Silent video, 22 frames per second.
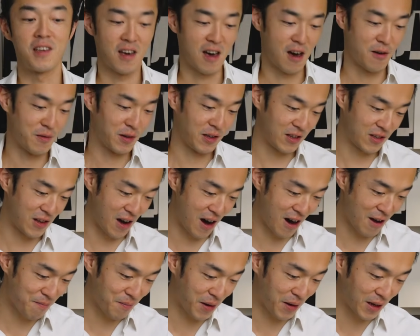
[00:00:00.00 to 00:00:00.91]
And we
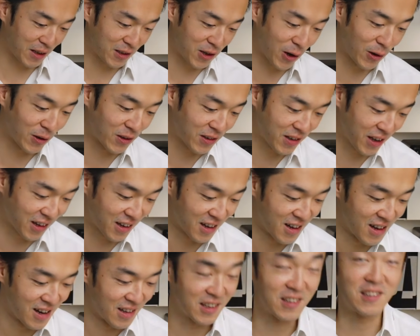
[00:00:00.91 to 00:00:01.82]
start by toasting
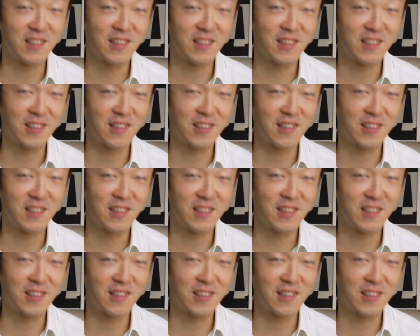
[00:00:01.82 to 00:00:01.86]
the